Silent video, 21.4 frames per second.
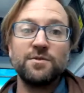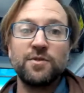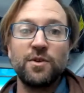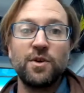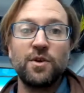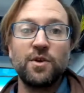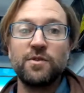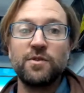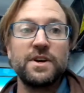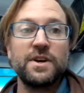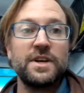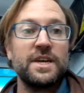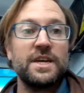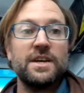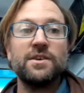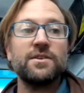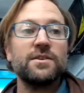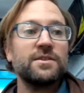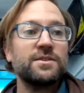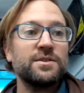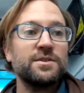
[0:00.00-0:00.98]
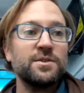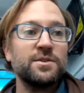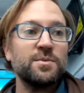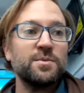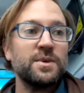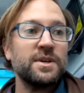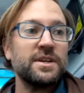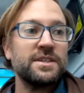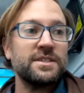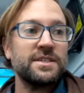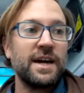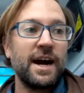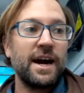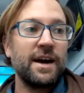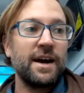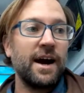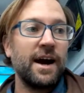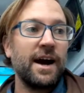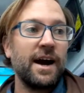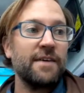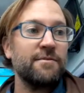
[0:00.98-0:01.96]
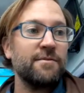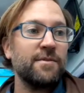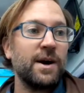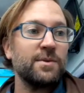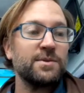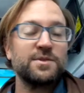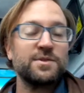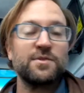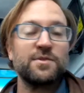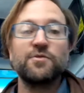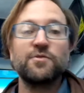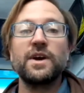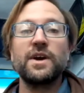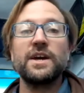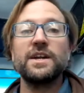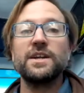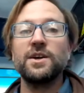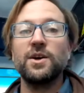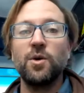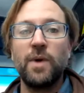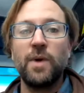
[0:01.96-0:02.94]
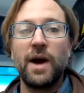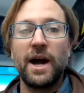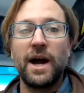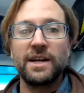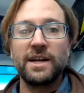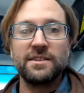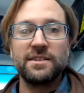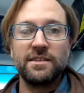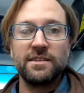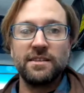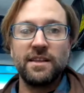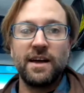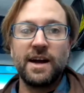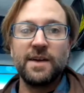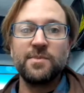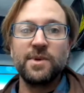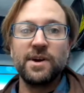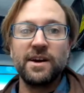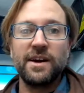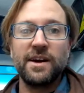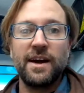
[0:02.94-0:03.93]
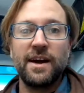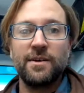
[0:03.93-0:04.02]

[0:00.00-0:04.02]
for over a year or two because I was afraid to go back to the library.